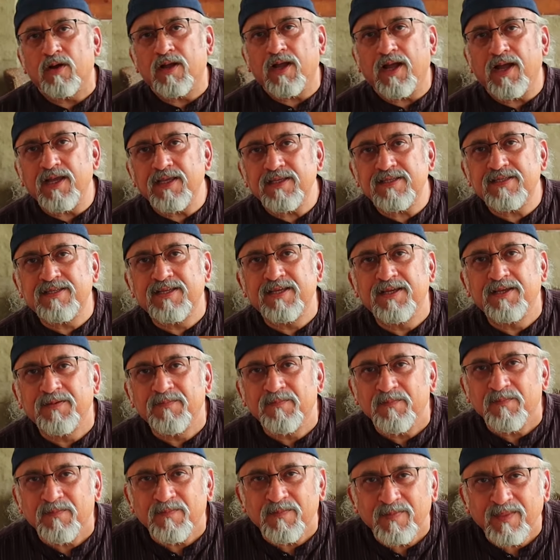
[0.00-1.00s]
guys,
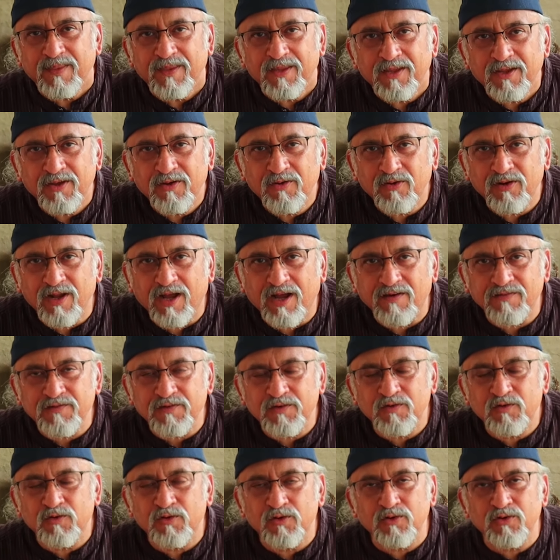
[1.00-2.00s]
good
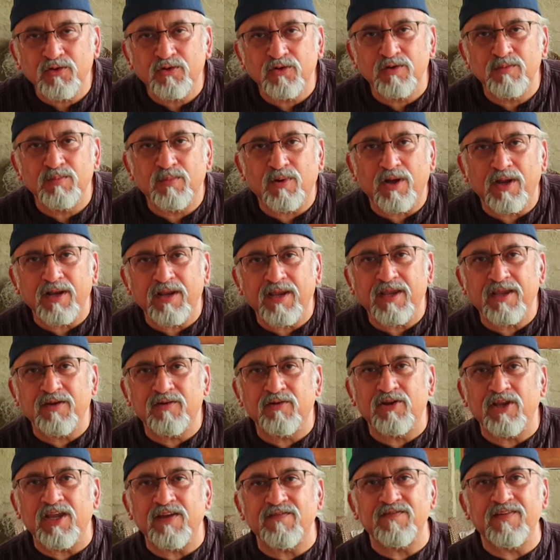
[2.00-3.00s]
afternoon, good morning,
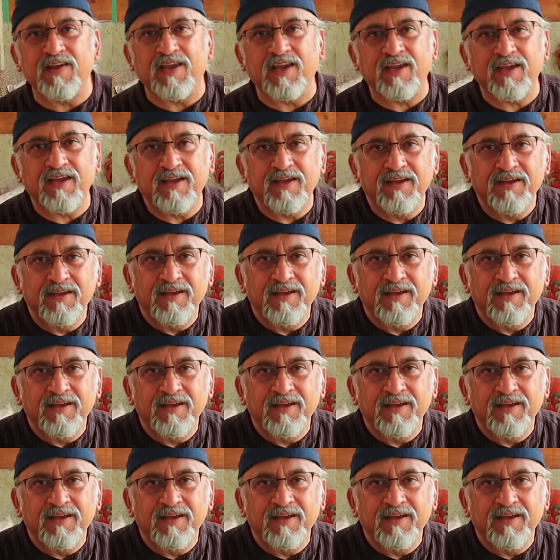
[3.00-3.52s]
good evening.